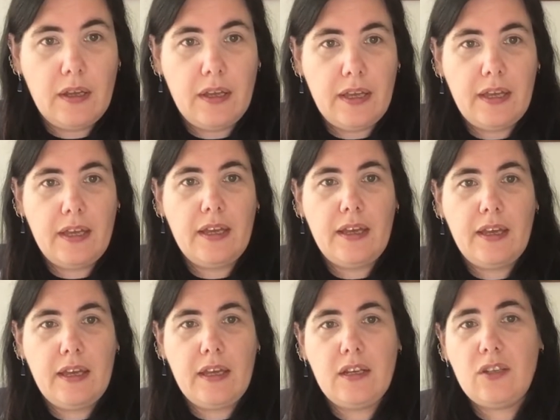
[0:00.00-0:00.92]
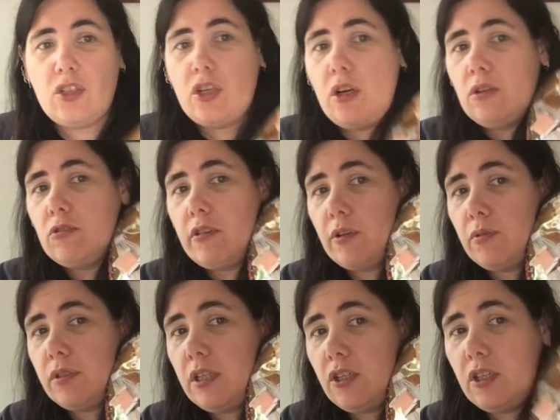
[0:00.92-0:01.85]
In Sherl
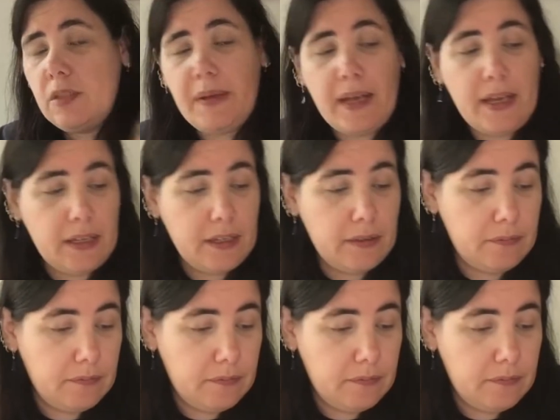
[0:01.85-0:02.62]
Tranquil Stitches bag,